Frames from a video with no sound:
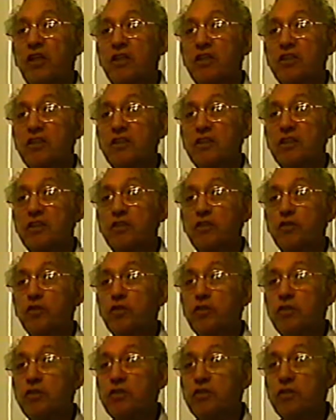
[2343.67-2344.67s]
getting good,
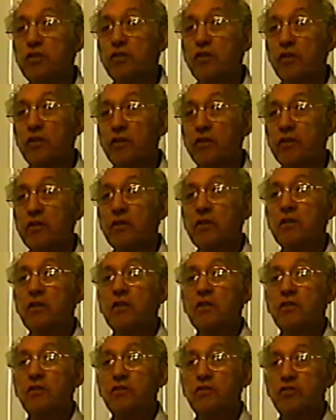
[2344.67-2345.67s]

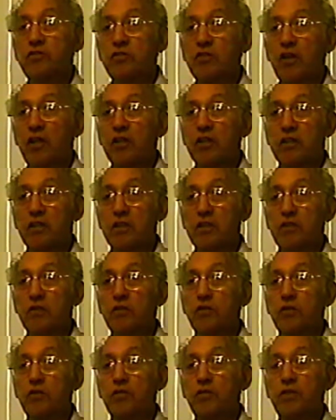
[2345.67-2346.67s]
start getting good
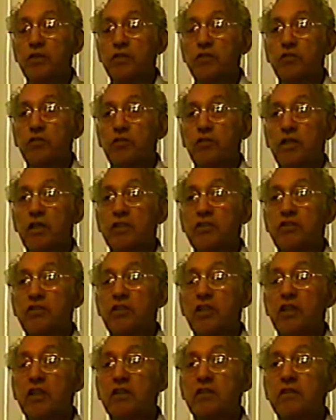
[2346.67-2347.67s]
over in the United
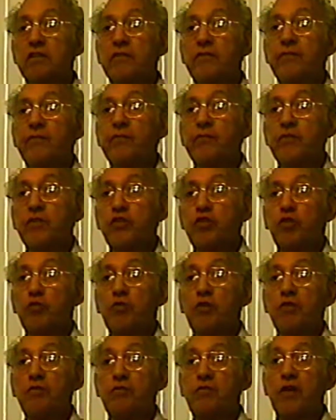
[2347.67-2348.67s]
States. So my
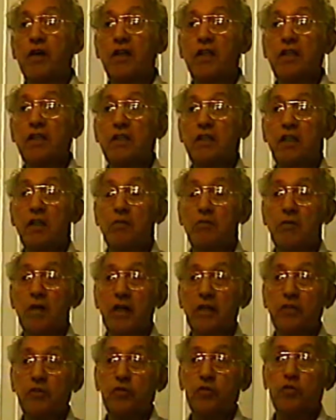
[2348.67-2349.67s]
father come back
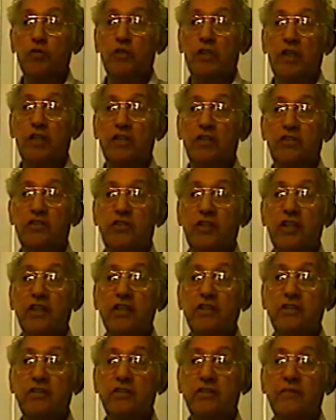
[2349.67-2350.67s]
to the United
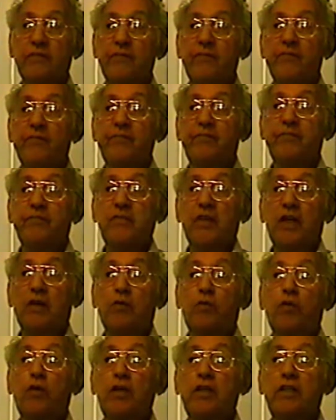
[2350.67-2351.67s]
States and
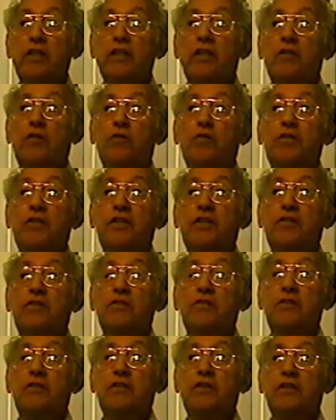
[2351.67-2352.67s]
working over there on
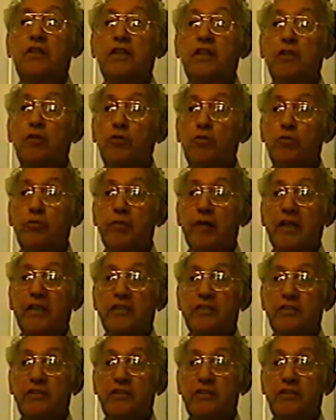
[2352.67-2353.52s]
Eagle Pass.